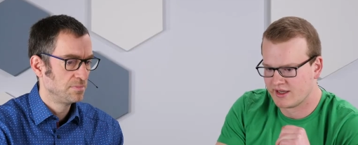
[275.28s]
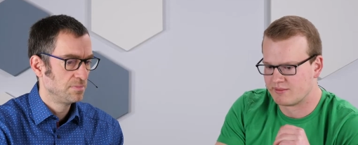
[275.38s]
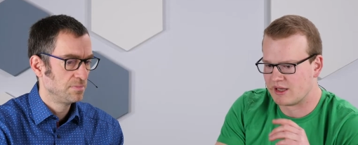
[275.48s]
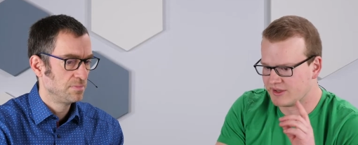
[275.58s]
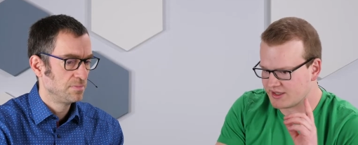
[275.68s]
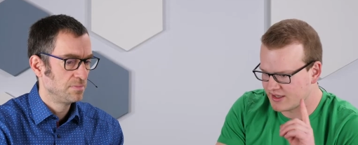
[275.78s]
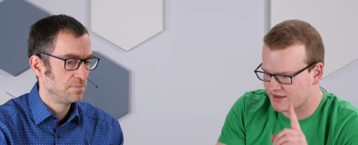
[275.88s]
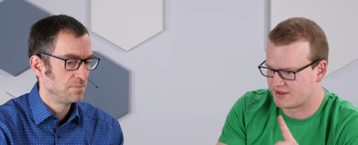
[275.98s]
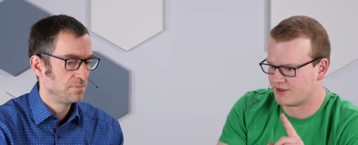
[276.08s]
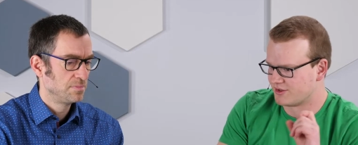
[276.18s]
Speaker 1: Maybe
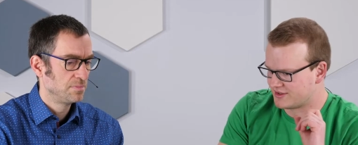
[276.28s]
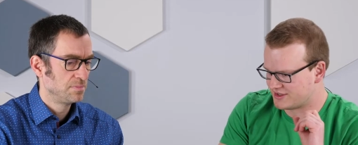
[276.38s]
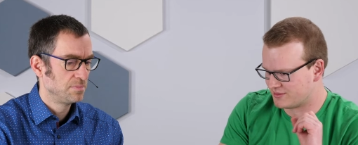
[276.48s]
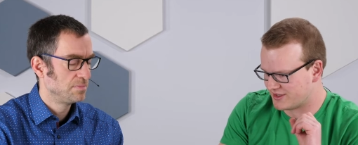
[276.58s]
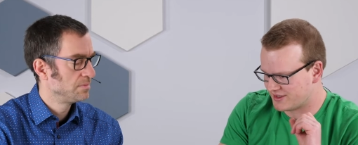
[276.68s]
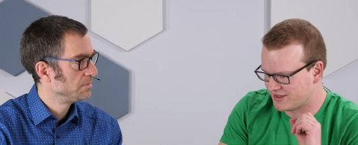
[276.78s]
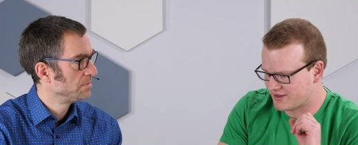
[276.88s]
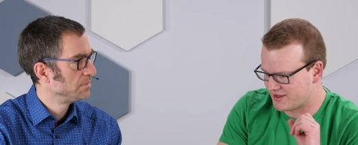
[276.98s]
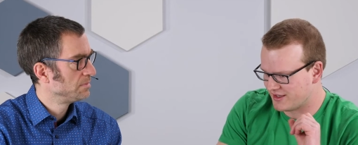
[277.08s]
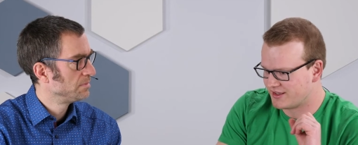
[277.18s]
another noticeable
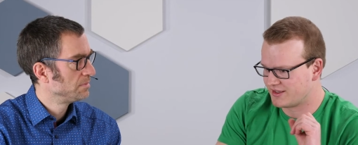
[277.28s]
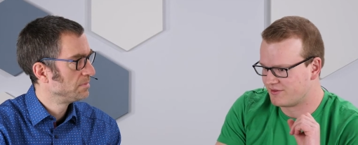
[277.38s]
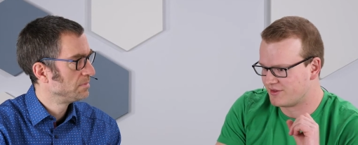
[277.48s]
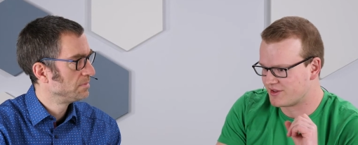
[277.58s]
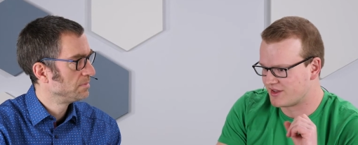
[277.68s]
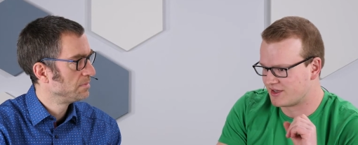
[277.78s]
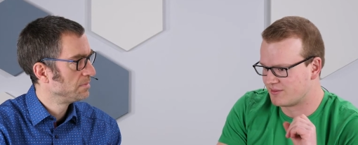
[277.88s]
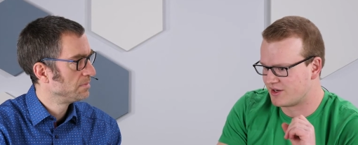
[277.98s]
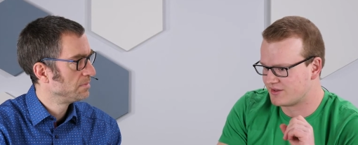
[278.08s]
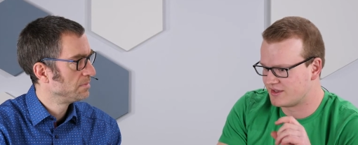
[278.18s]
thing, if you think
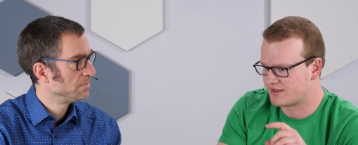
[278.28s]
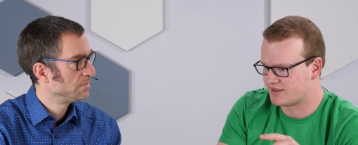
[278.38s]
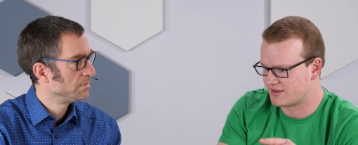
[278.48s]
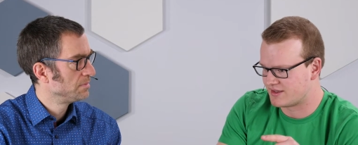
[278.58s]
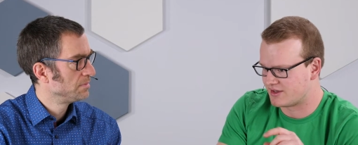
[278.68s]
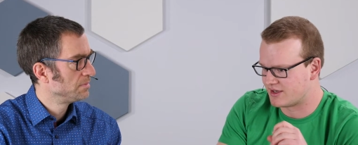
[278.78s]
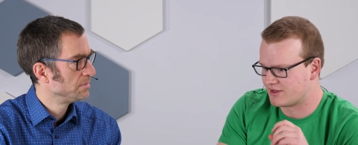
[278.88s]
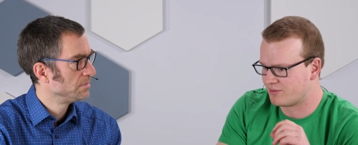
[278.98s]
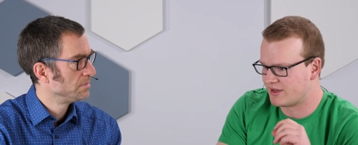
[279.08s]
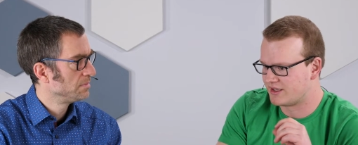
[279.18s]
about it, there
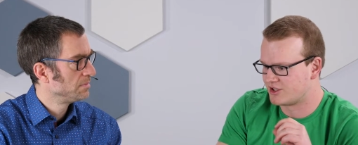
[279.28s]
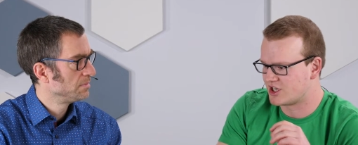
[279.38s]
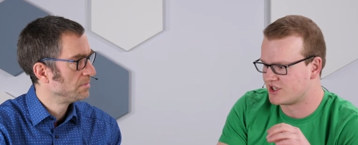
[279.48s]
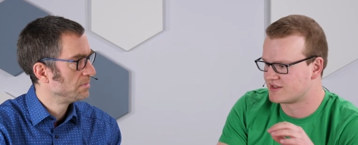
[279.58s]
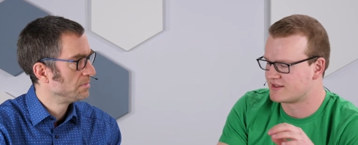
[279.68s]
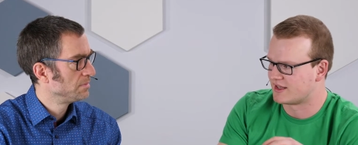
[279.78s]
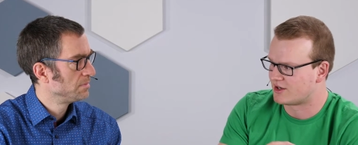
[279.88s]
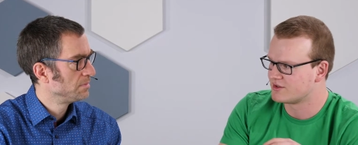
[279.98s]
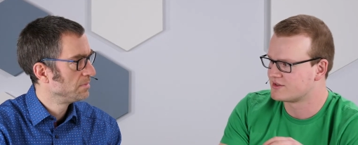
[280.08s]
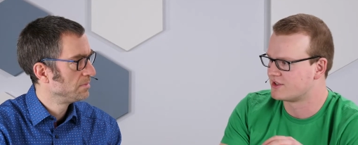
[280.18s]
are no pending changes
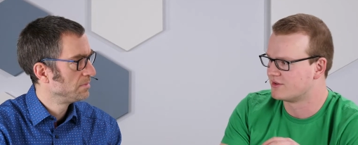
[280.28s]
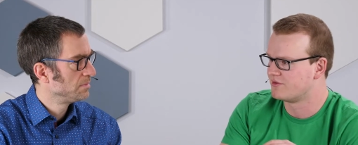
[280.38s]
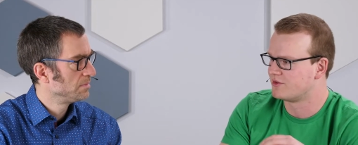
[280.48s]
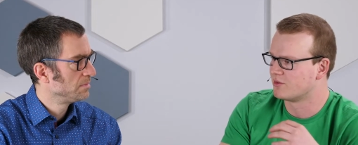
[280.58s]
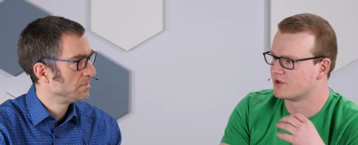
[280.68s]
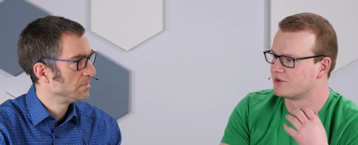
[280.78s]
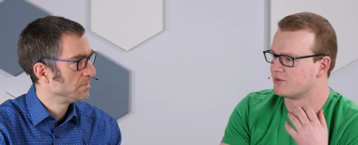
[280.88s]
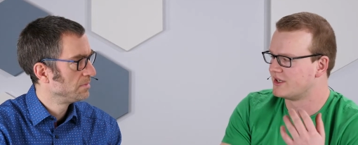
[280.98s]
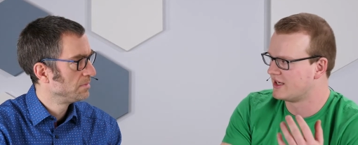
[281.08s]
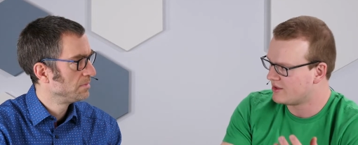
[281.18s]
now. So if you want
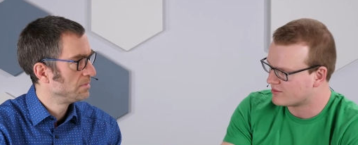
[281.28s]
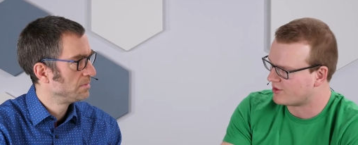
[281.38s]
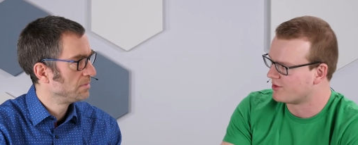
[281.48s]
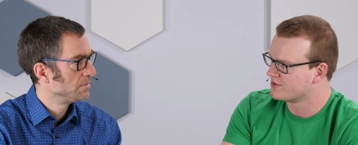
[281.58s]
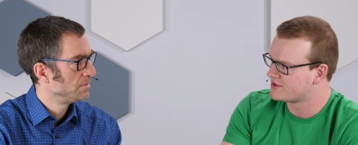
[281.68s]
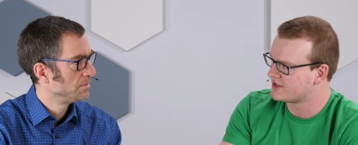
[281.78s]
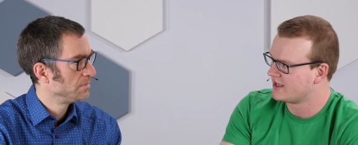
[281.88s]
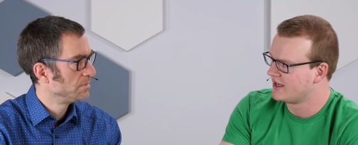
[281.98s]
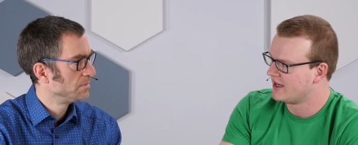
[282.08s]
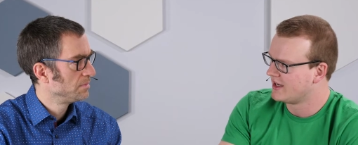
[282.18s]
to rename a
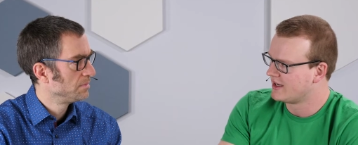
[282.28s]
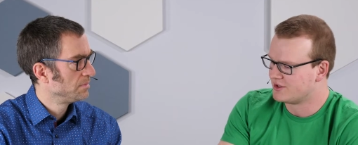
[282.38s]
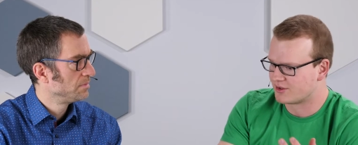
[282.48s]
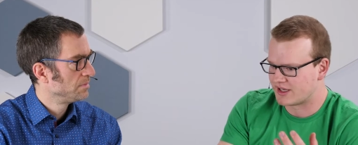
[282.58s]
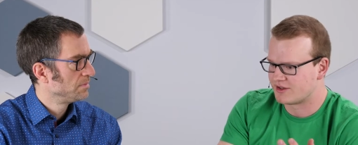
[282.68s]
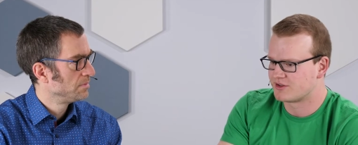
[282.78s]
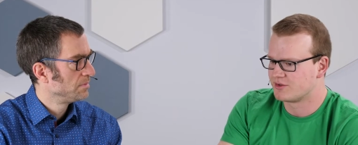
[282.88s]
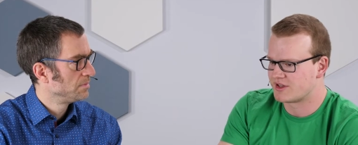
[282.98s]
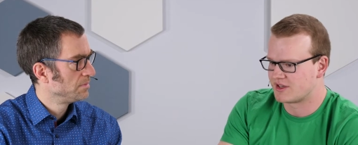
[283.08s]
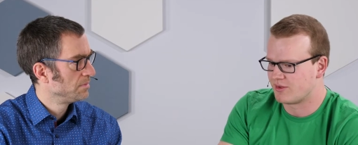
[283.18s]
host, you
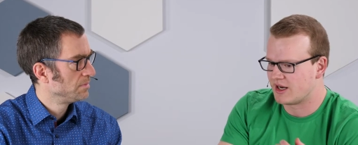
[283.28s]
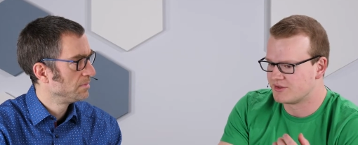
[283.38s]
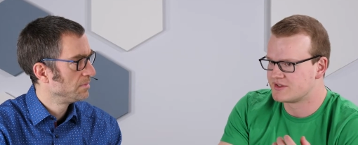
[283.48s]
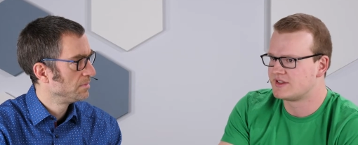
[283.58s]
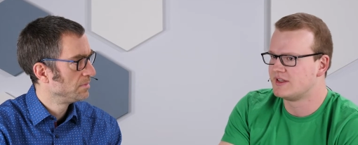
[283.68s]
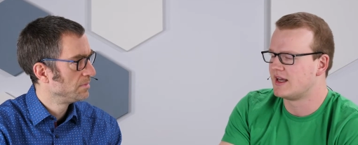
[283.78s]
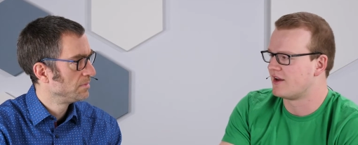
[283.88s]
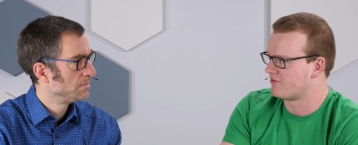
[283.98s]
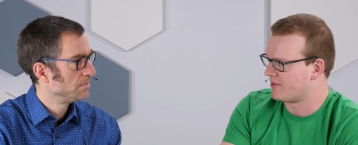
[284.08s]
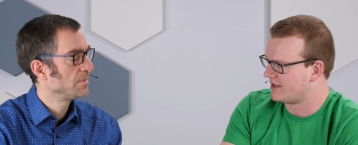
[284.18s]
cannot do that while you still
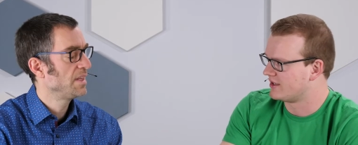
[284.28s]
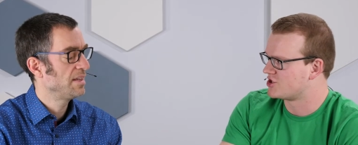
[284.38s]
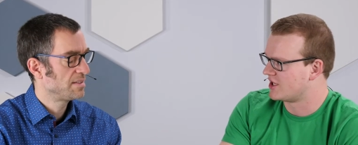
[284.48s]
have pending yes.